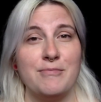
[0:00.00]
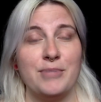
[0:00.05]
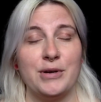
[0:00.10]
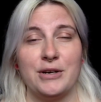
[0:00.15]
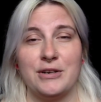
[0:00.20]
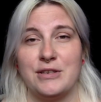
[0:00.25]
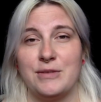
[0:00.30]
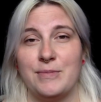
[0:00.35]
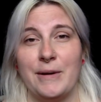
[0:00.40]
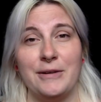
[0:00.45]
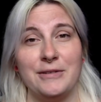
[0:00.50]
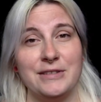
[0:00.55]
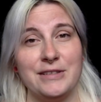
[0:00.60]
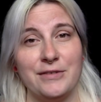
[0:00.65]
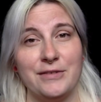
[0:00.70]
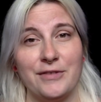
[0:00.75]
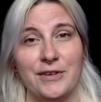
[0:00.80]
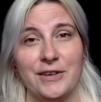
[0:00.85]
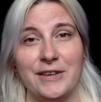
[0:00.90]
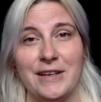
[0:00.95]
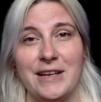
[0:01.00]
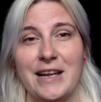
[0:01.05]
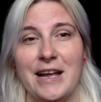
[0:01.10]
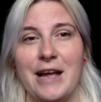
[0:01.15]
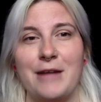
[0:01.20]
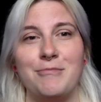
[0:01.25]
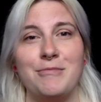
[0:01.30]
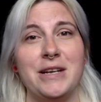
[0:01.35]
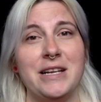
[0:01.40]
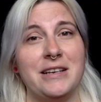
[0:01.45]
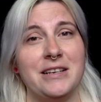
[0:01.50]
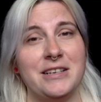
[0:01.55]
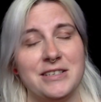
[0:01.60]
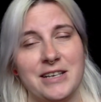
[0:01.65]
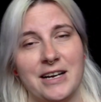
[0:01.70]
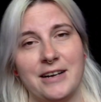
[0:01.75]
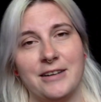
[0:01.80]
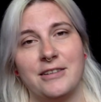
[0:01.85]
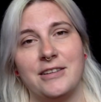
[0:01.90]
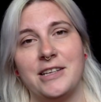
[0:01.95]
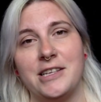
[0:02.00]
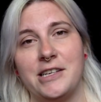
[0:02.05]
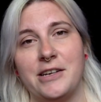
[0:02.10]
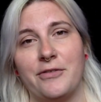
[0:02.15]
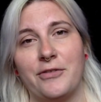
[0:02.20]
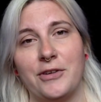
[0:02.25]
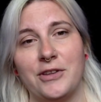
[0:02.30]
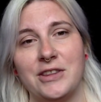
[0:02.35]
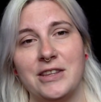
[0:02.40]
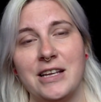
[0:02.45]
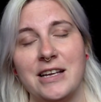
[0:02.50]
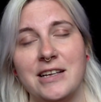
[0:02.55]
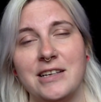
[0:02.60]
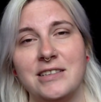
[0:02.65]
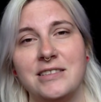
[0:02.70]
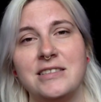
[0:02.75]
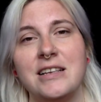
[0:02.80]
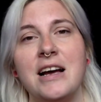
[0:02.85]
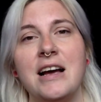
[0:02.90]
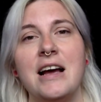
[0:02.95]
but are spelled differently and mean entirely different things,